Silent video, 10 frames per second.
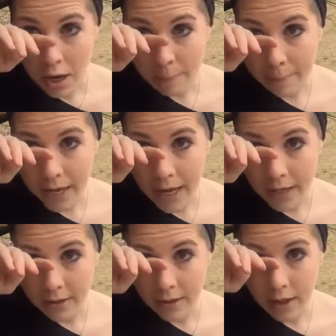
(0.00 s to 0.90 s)
But
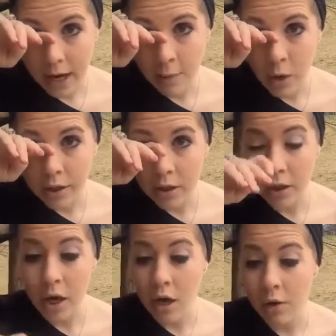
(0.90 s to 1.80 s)
I want you to
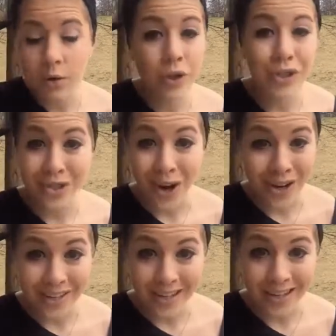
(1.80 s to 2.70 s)
know you're a
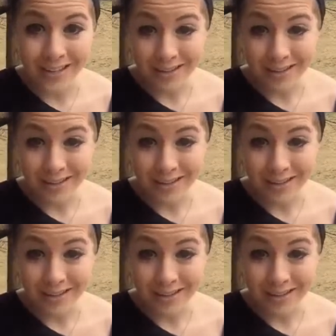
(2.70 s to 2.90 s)
target.